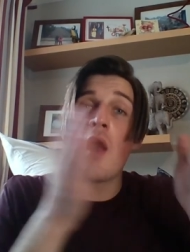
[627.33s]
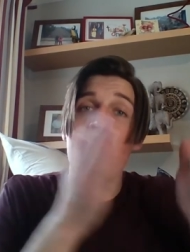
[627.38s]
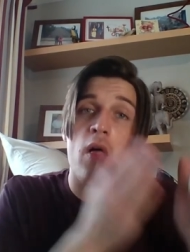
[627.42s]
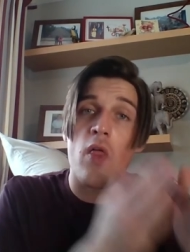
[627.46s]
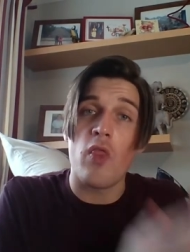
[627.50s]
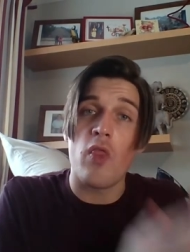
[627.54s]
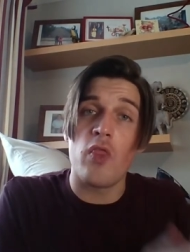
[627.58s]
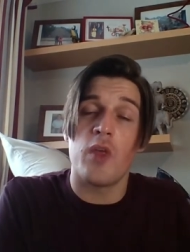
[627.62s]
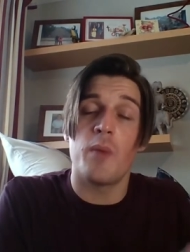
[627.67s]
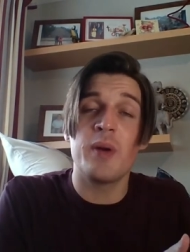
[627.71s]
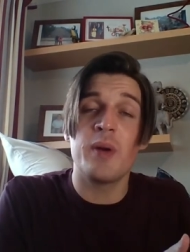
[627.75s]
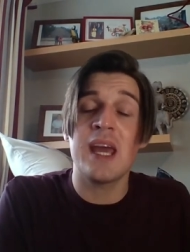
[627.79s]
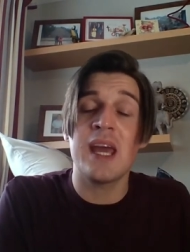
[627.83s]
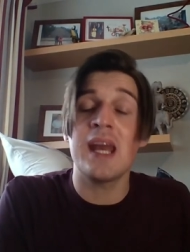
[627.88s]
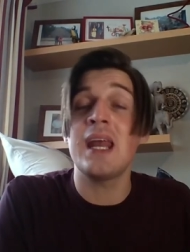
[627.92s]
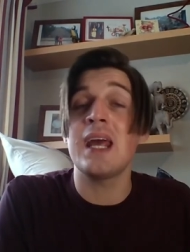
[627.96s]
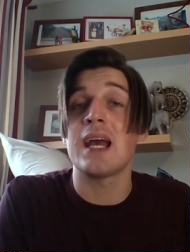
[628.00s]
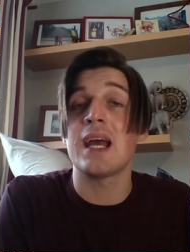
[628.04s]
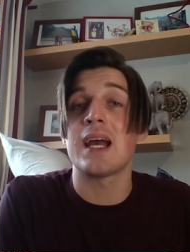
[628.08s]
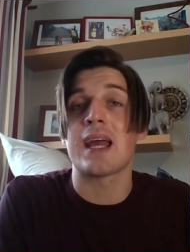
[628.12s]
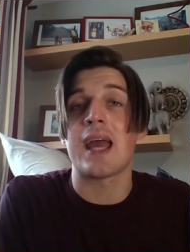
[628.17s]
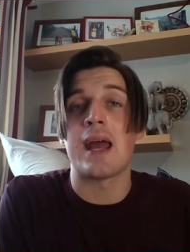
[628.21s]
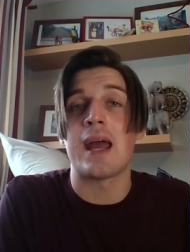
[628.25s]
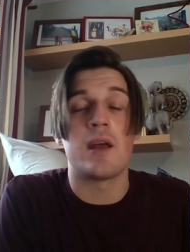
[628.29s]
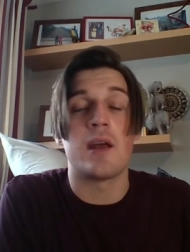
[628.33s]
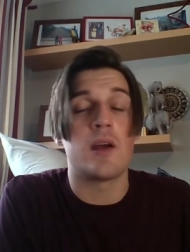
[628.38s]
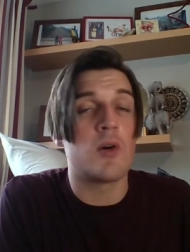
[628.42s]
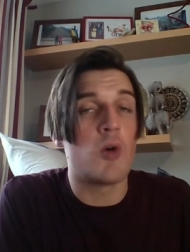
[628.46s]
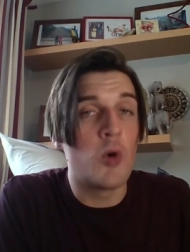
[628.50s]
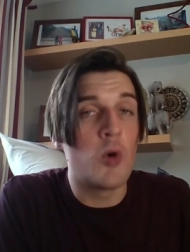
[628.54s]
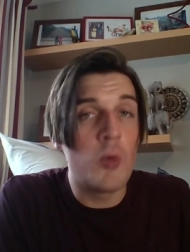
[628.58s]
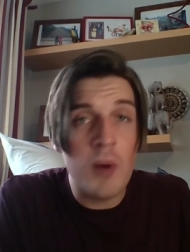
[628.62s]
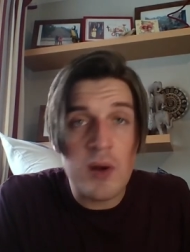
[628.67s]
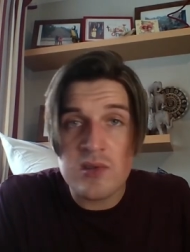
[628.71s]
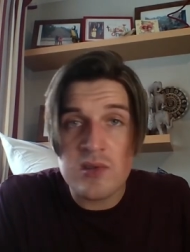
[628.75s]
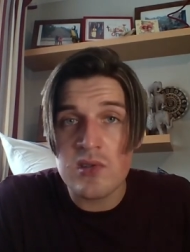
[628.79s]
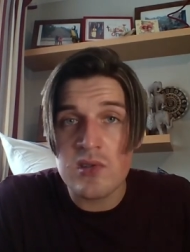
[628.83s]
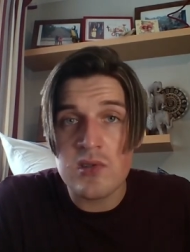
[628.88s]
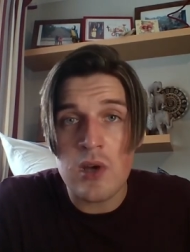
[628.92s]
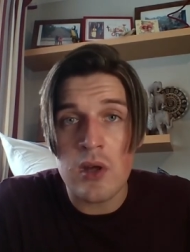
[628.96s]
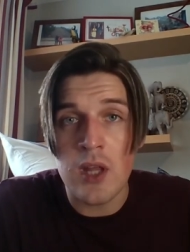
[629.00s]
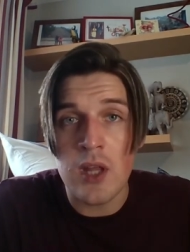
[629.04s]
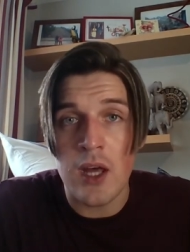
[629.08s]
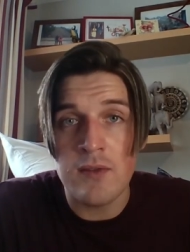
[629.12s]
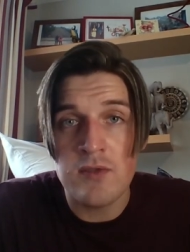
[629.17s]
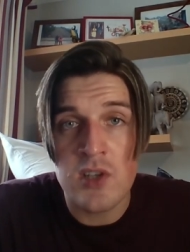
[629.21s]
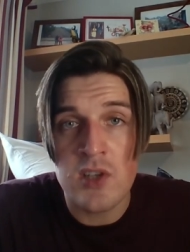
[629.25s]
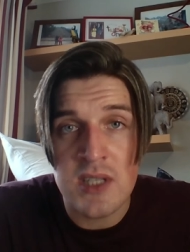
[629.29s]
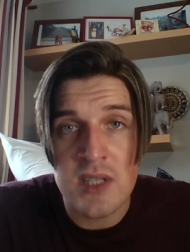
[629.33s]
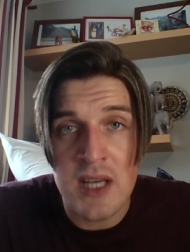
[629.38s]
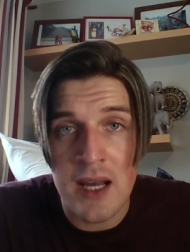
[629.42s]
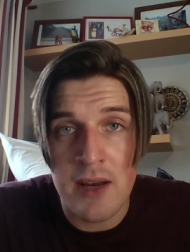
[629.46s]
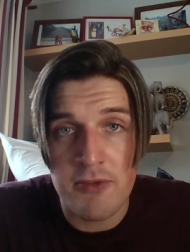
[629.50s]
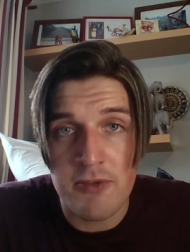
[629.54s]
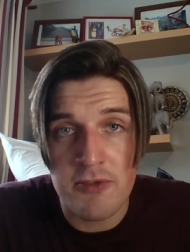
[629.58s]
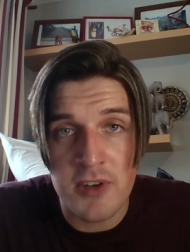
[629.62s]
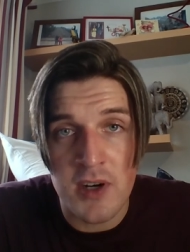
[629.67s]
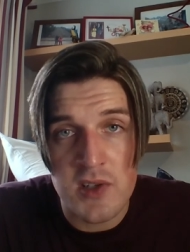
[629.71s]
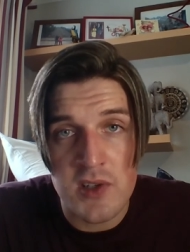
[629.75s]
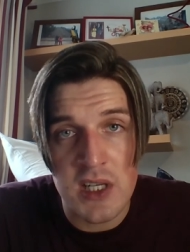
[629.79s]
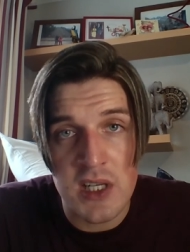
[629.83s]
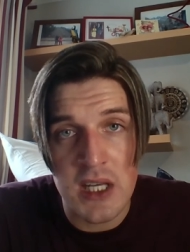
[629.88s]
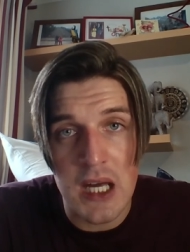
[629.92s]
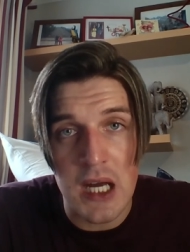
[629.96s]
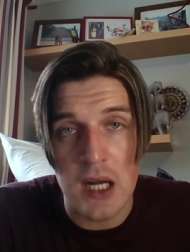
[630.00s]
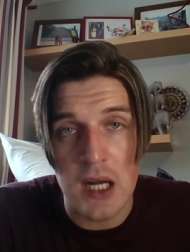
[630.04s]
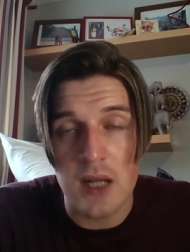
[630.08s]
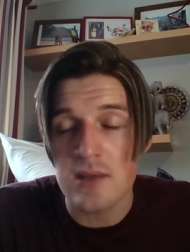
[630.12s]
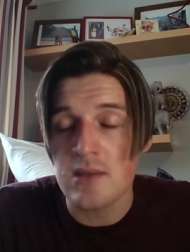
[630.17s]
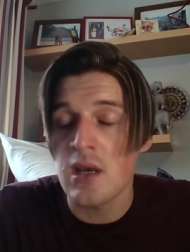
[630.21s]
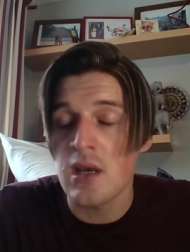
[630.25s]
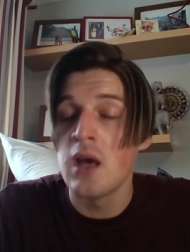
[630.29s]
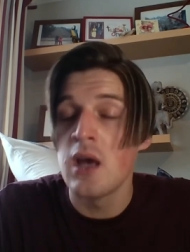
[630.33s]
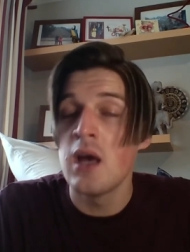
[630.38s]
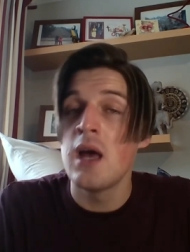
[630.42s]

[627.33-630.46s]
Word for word: the beginning again, almost as though I've just had it freshly cut.